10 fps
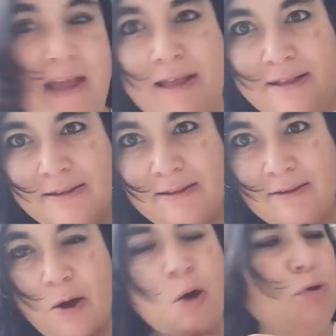And
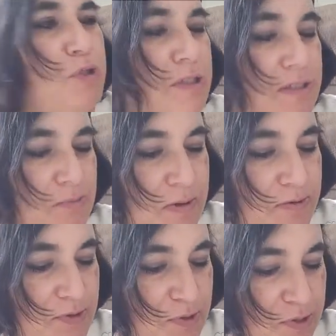oh, she
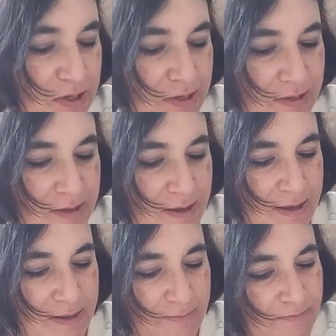smells so good.
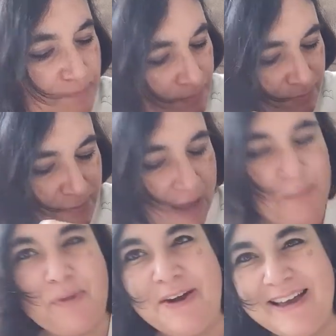I
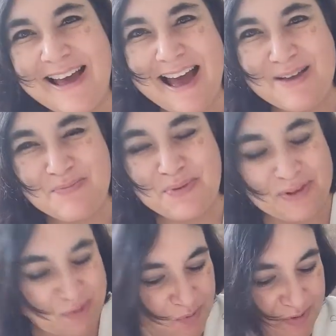put
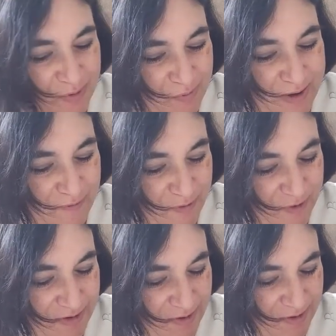a Wonder Wafer
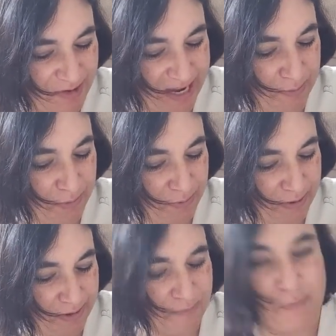in her diaper,
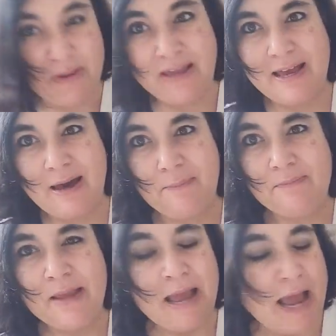but peeking up.
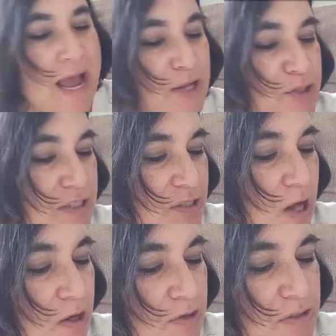And she's
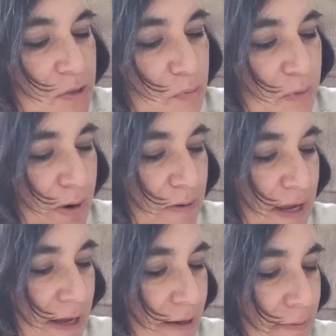also
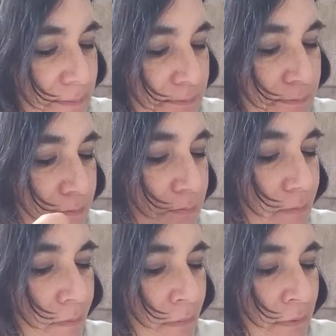wearing
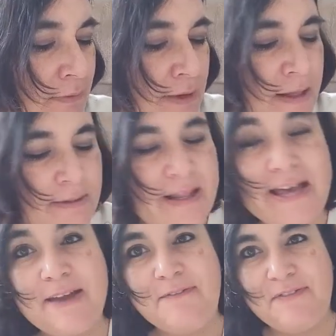
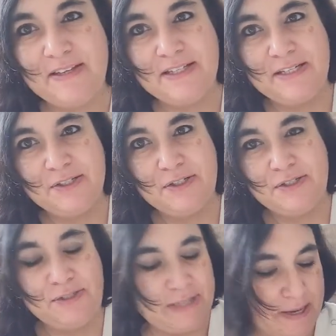like a vintage
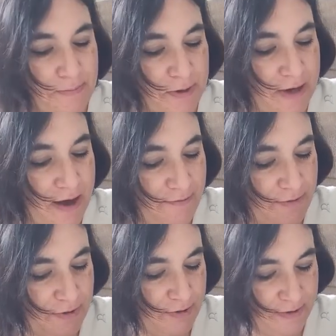diaper
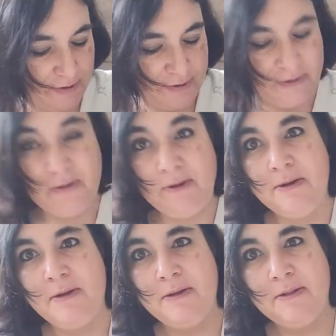cover,
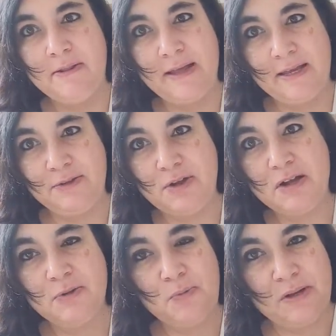like
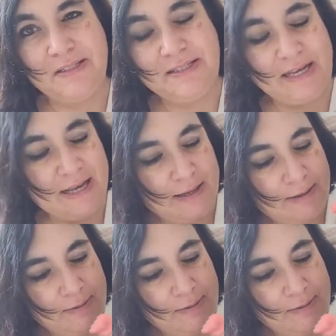not a onesie.